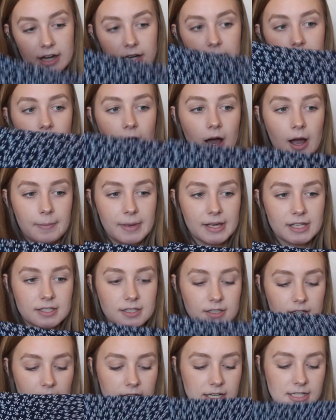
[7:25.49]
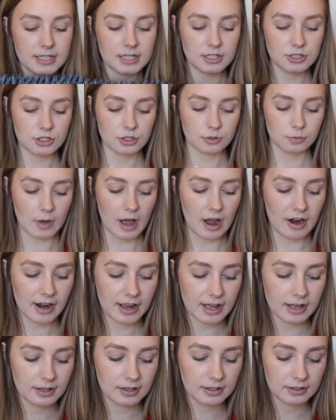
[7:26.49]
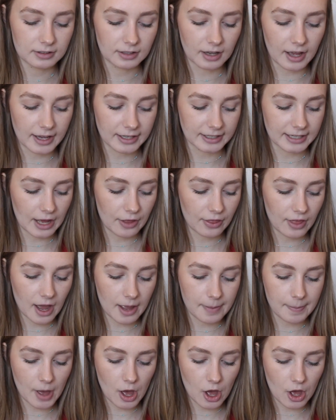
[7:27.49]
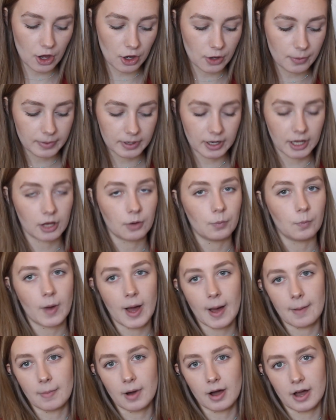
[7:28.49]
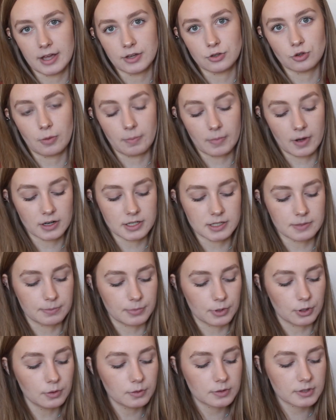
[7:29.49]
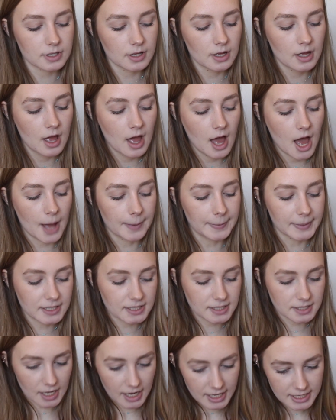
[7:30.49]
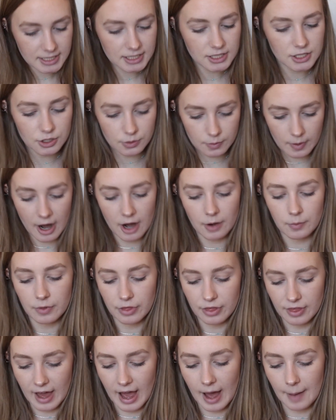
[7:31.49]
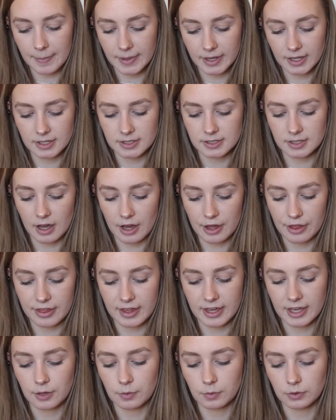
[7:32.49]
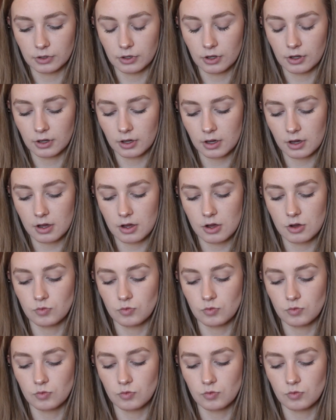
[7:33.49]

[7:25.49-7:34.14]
And I'm excited to wear it, like, now that I'm home and I can wear my Doc Martin boots, I'm excited to wear it with that because I think it would look